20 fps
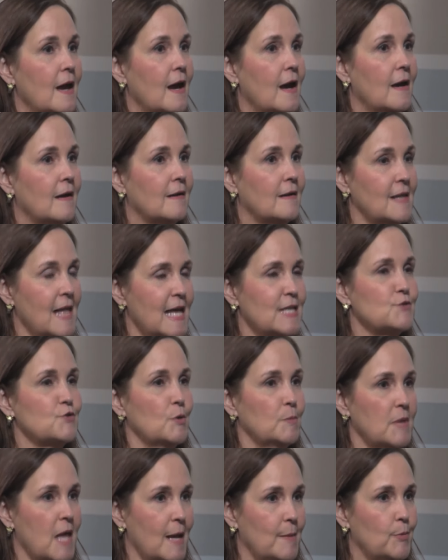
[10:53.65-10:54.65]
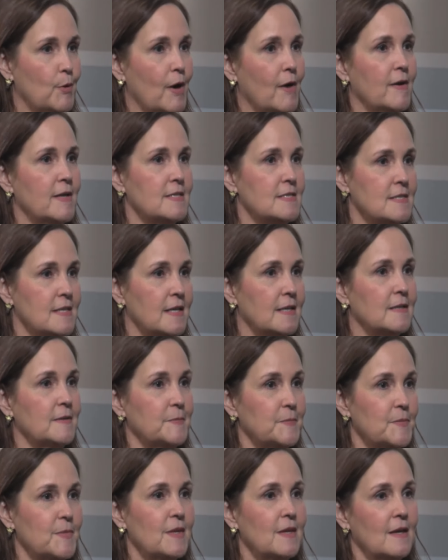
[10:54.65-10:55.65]
uh, classroom libraries that
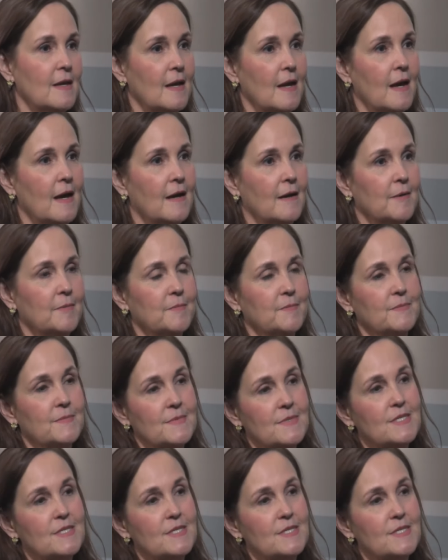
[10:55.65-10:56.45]
um,